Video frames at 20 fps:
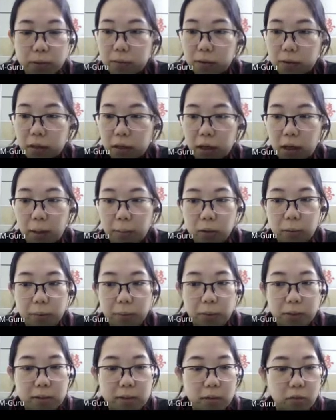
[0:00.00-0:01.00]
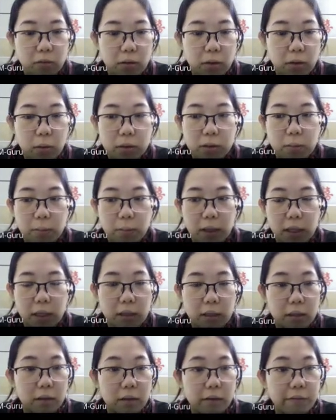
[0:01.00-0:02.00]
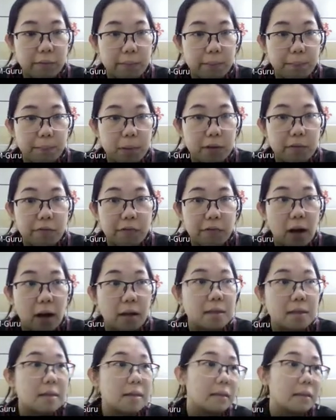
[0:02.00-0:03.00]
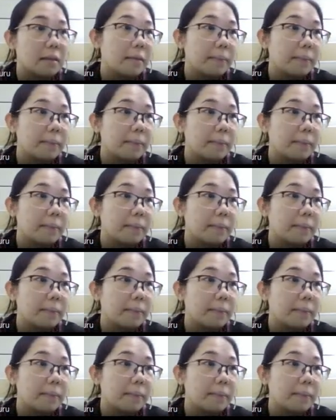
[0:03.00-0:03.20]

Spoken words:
Okay, I'm going to press the green one to make it a little bit faster.